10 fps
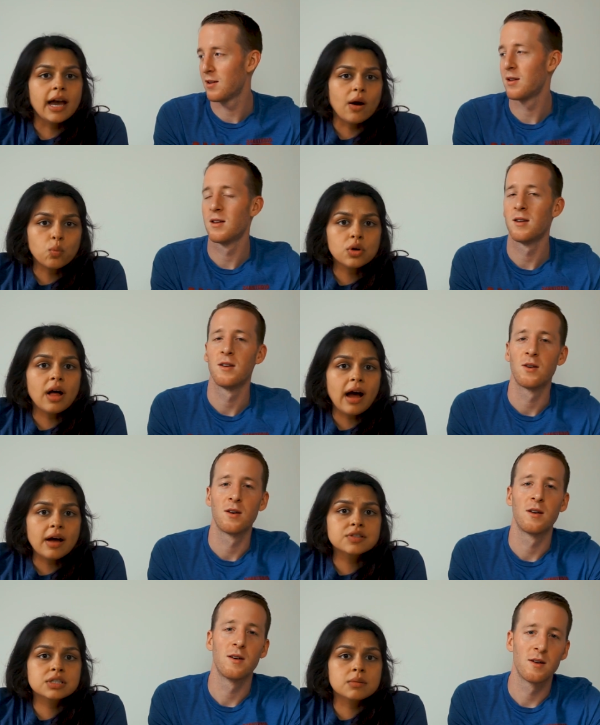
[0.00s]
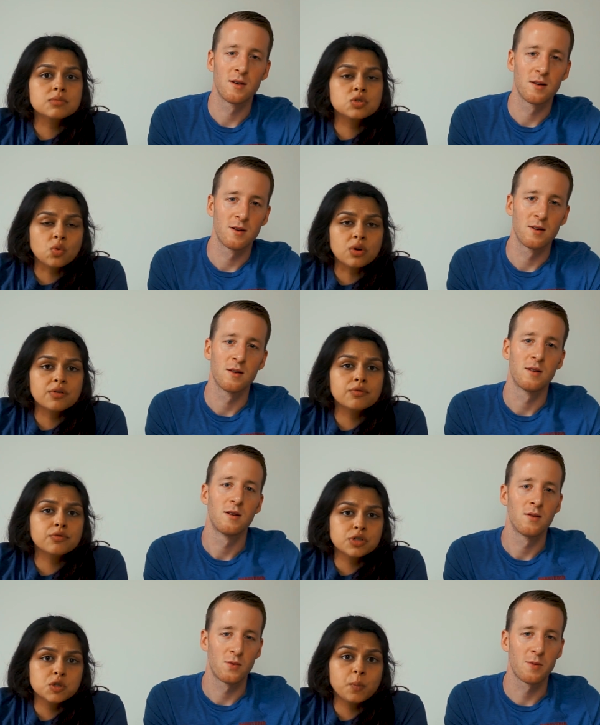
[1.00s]
Speaker 1: Yeah, will have some sort of
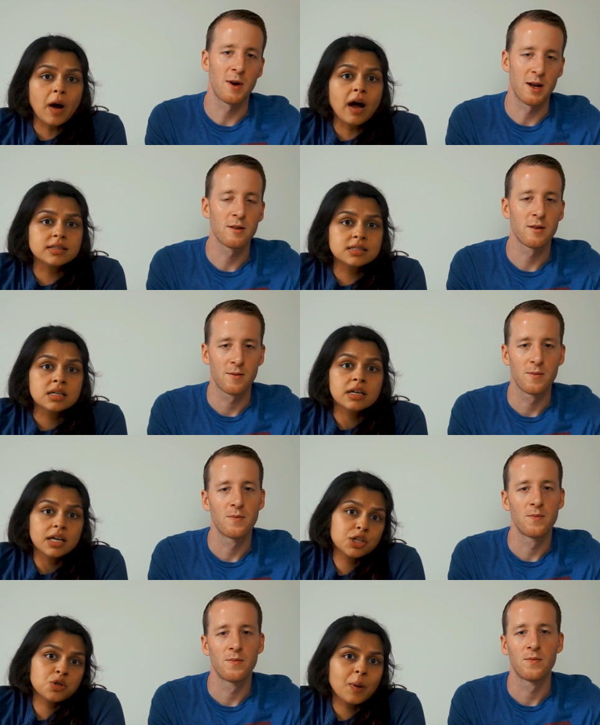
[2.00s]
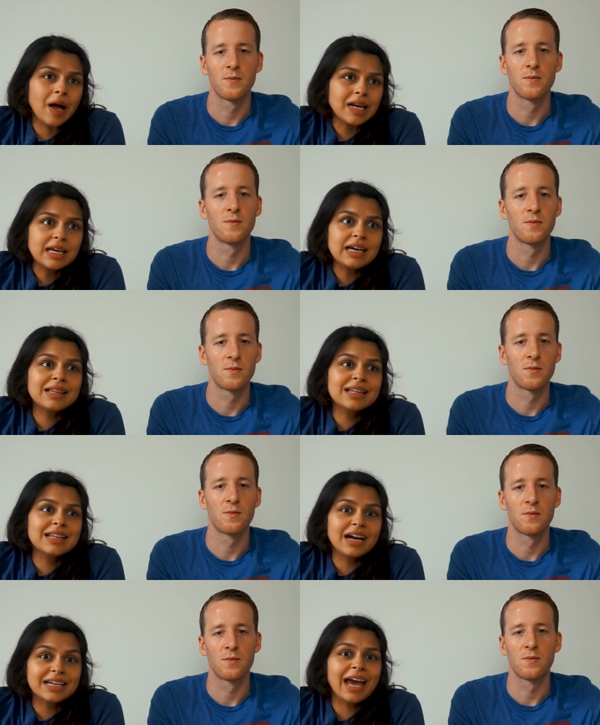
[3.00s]
response, response, in your body,
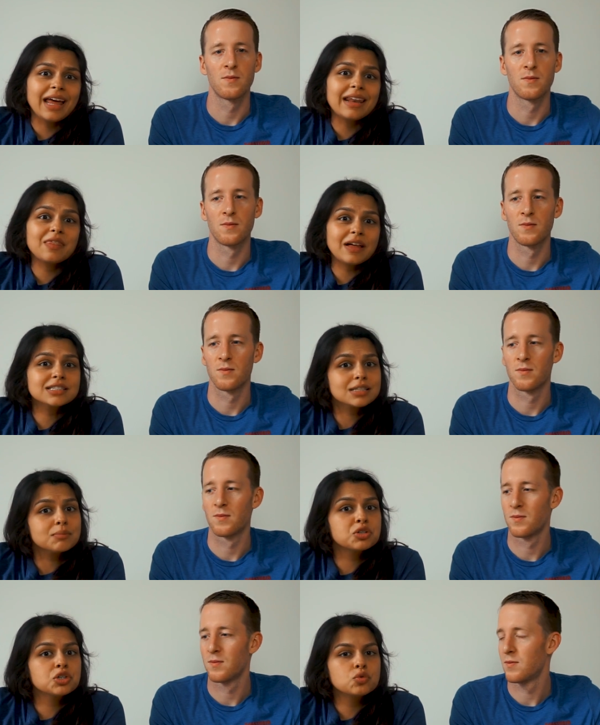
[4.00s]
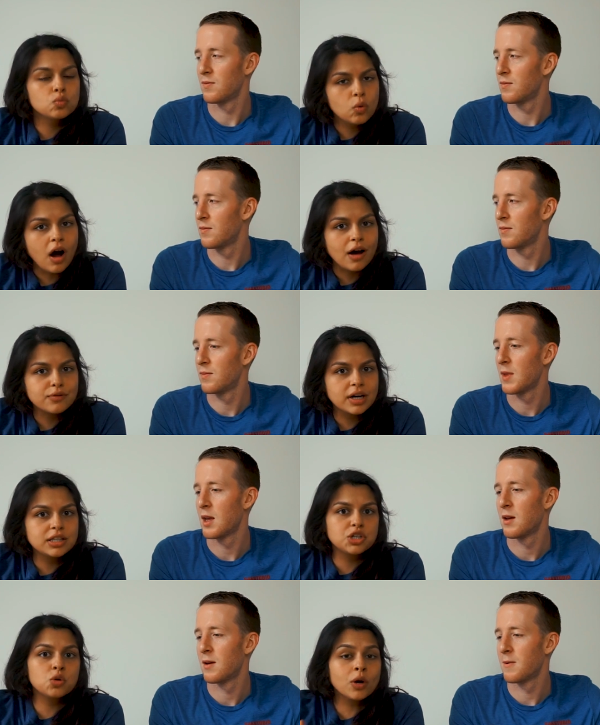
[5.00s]
and again, that's something you want,
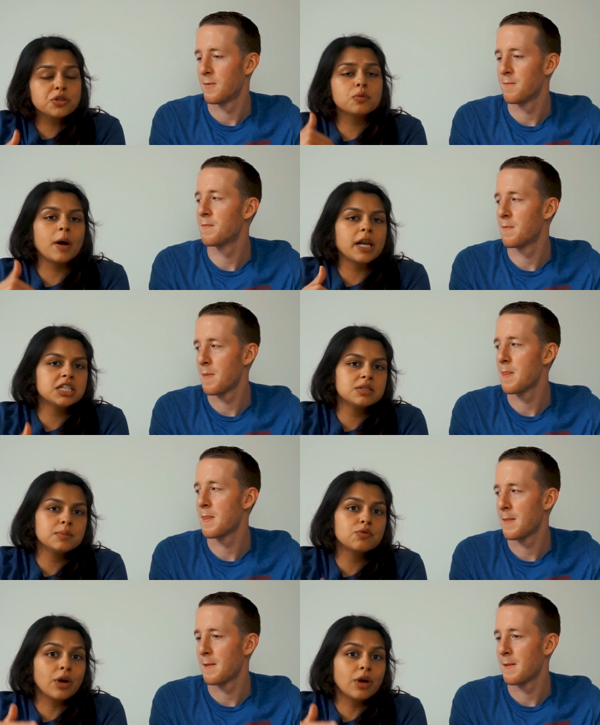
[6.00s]
right? Like you want your body to be